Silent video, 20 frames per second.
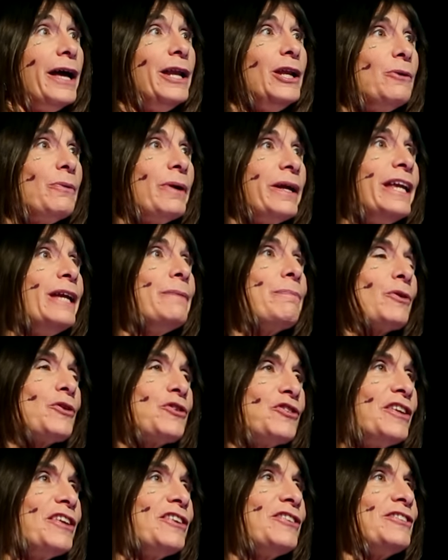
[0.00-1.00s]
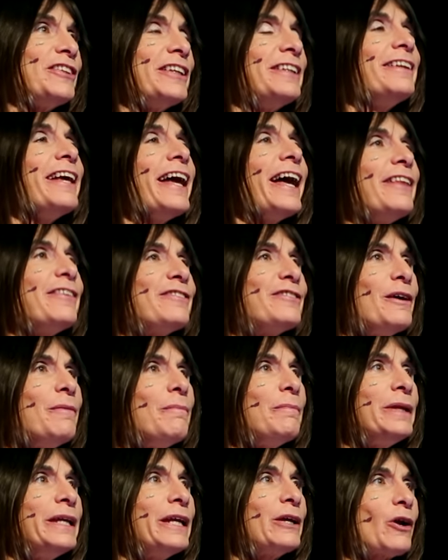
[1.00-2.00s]
Anyway, he persisted, and
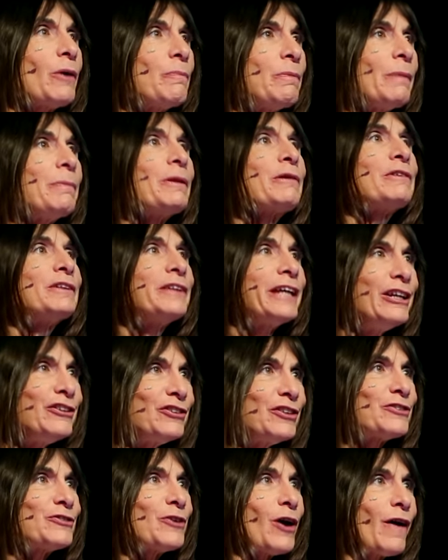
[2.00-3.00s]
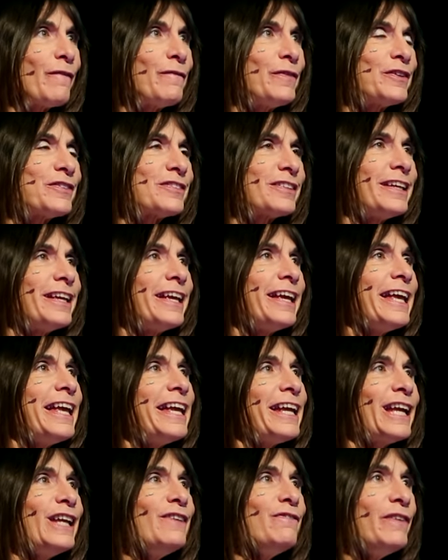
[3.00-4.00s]
somebody in our public relations office
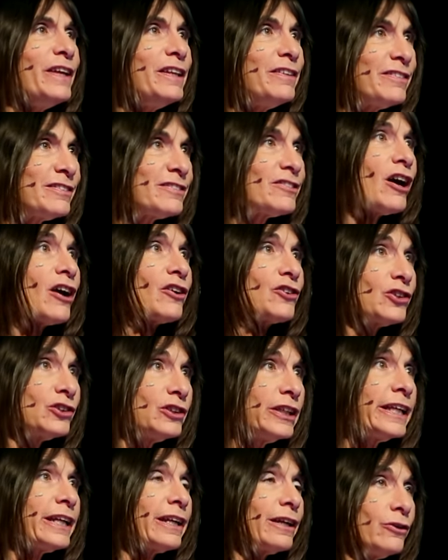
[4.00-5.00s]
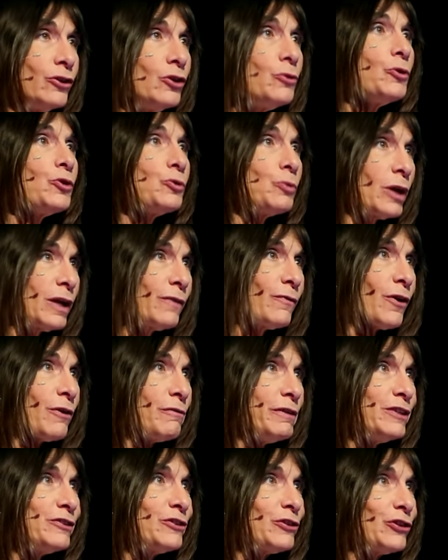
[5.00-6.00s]
convinced Dr. Lykken, who was one of
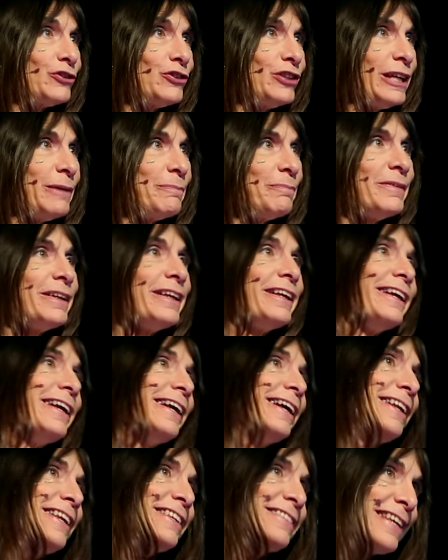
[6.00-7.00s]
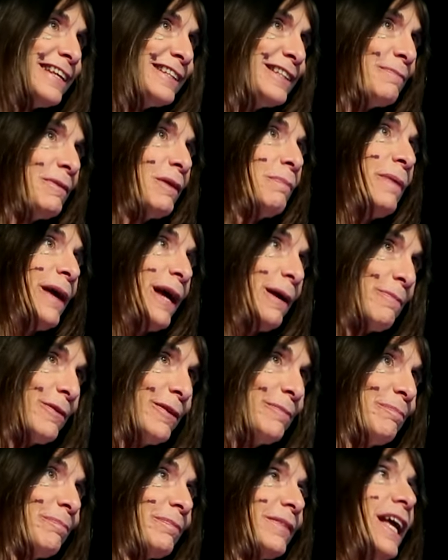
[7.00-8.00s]
our research team, to send him the
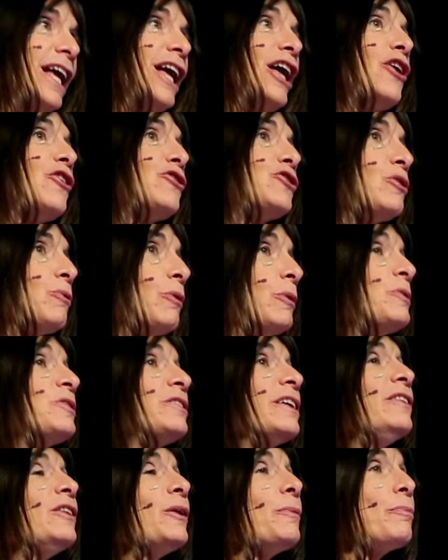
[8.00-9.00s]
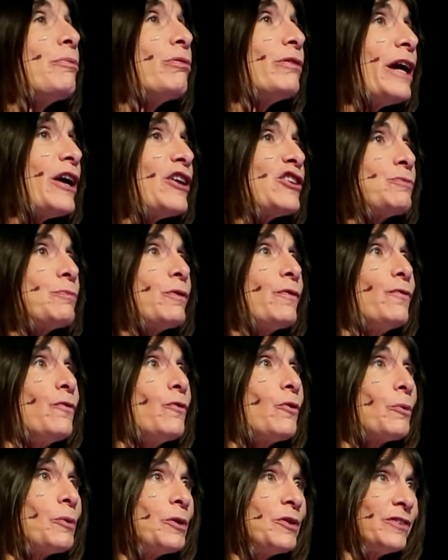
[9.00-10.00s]
paper. So it was in the press
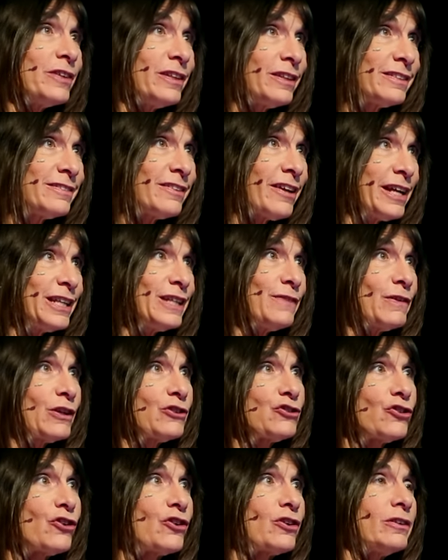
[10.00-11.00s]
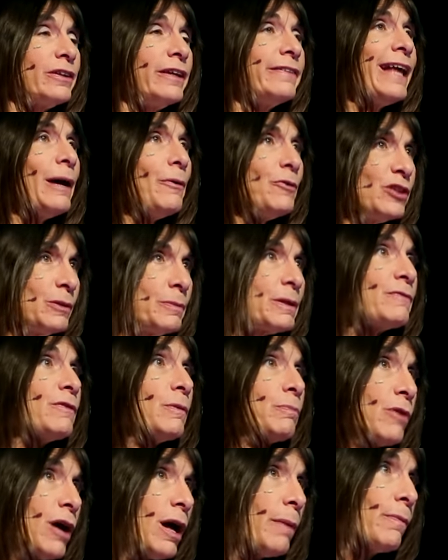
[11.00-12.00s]
before it was in the scientific journal, and that was a bit of
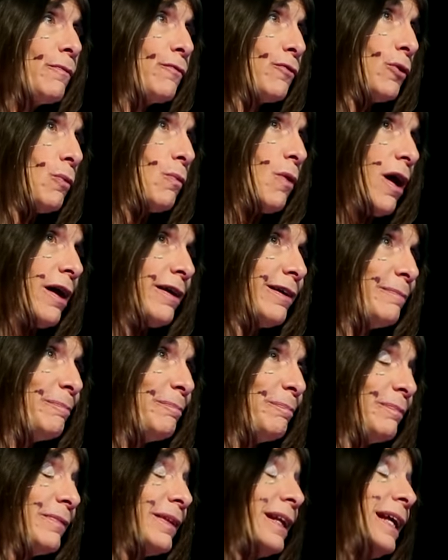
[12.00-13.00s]
a problem for a while.